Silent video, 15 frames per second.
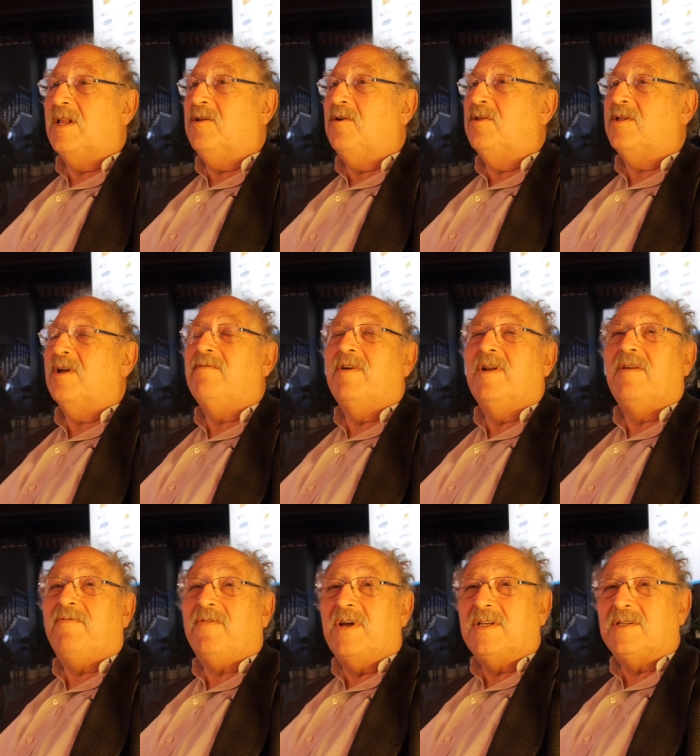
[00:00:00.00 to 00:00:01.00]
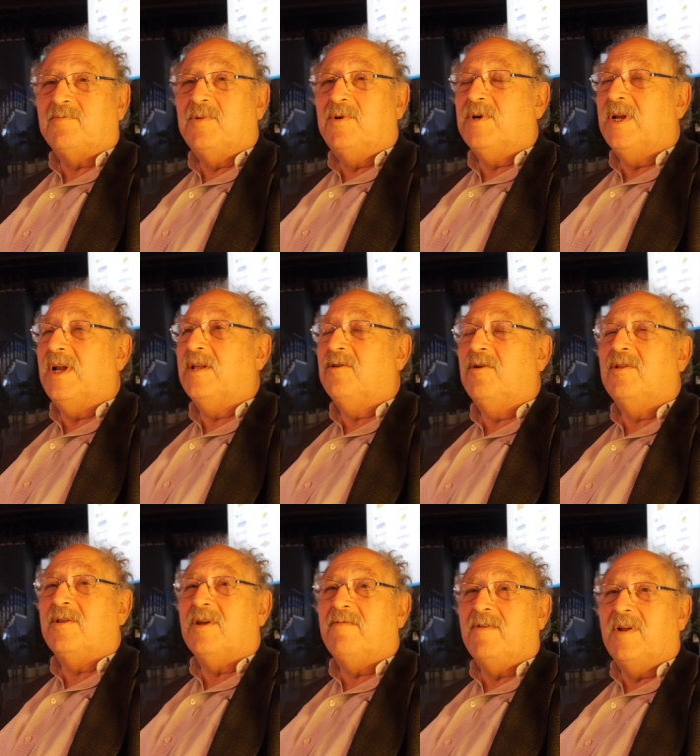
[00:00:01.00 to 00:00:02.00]
I don't have any Facebook, and I
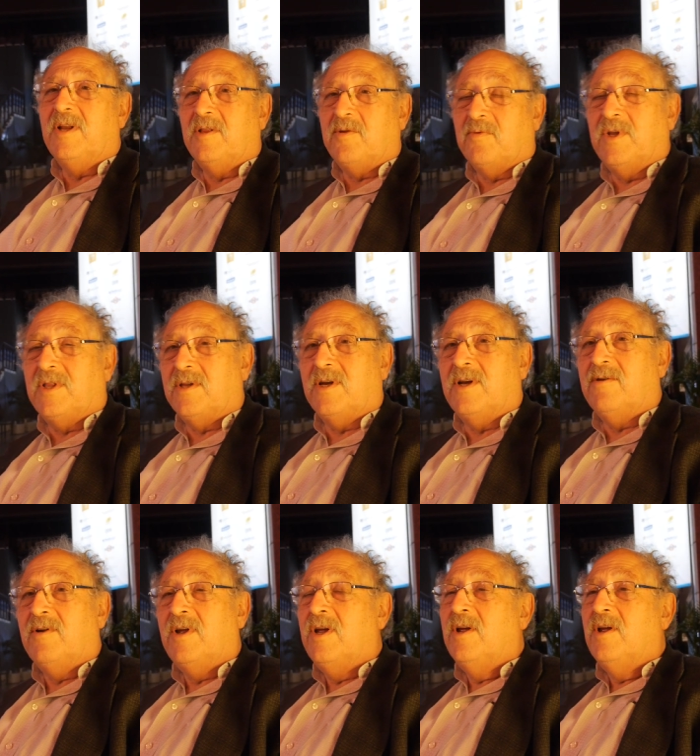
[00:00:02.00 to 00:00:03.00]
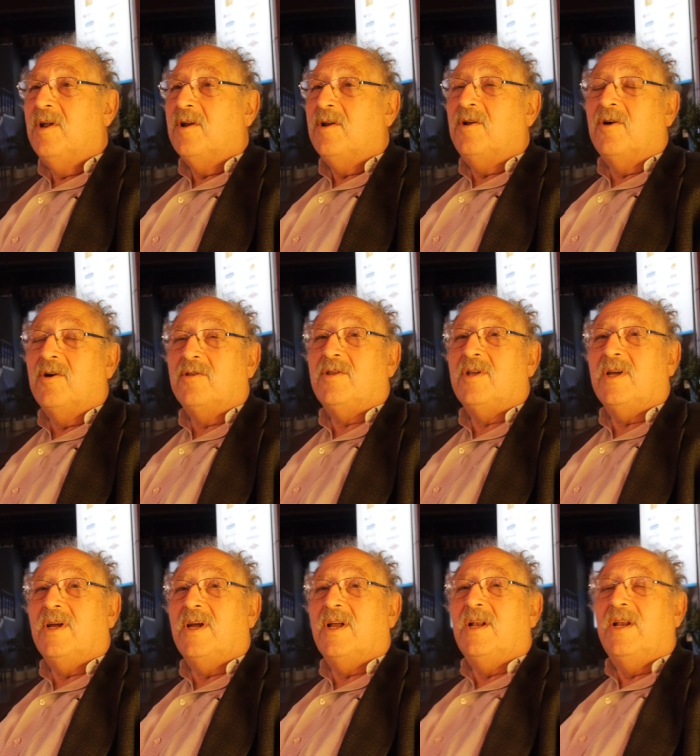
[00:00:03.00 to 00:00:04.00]
don't have any Twitter not
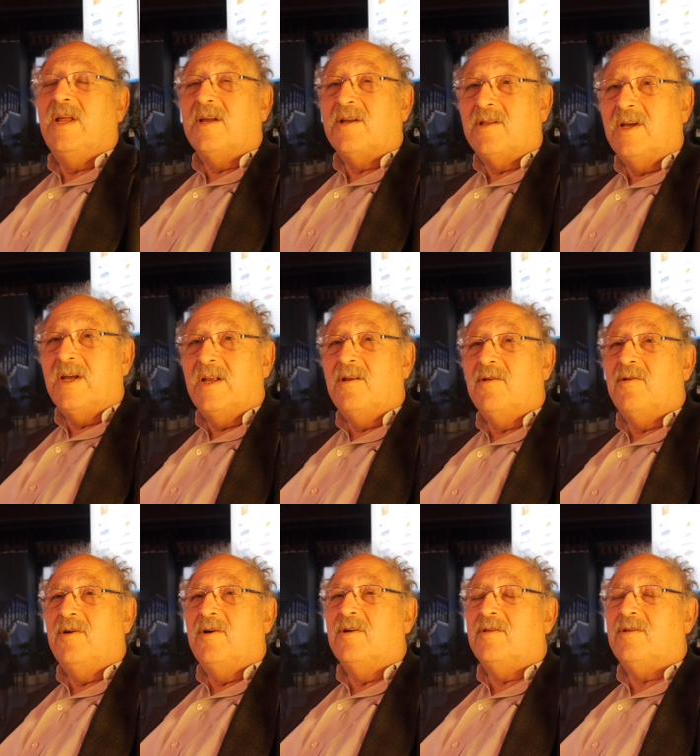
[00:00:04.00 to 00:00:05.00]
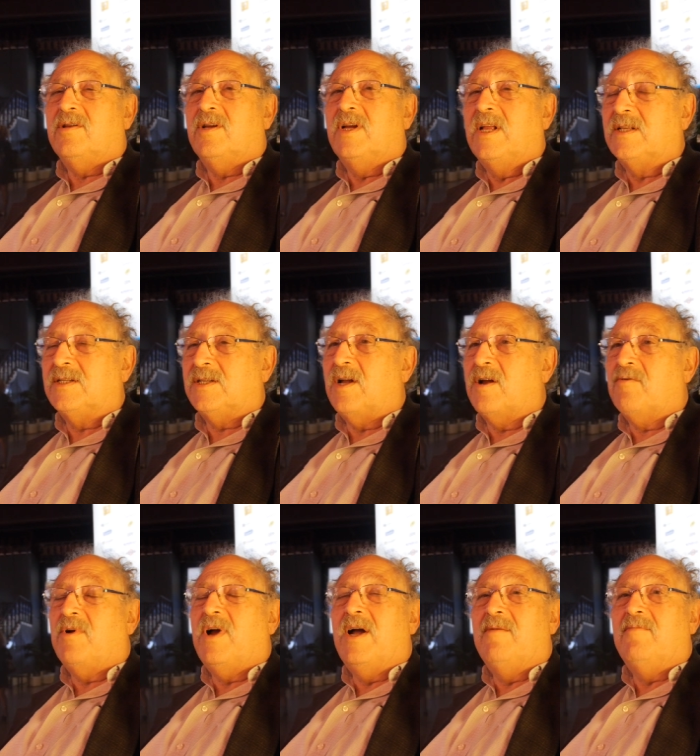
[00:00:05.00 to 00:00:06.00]
uh, LinkedIn, not
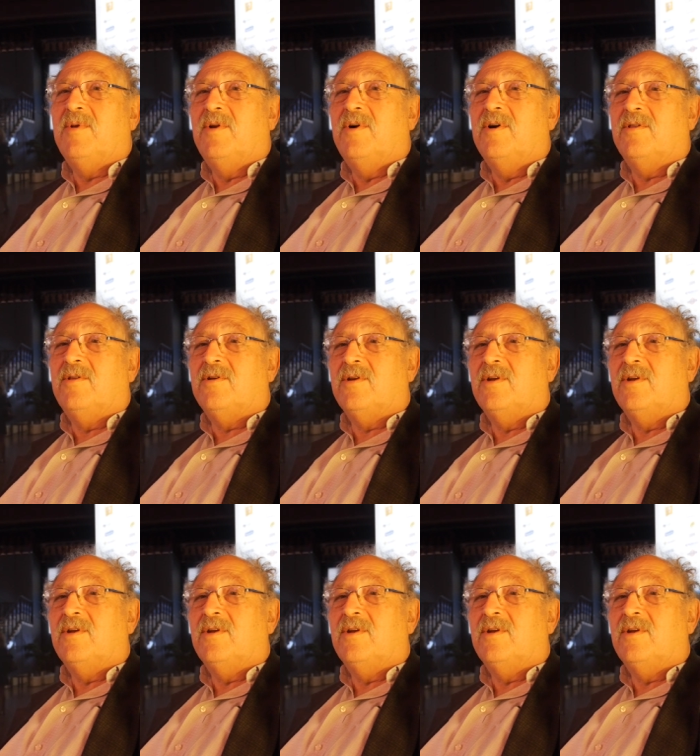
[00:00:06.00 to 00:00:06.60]
Instagram, not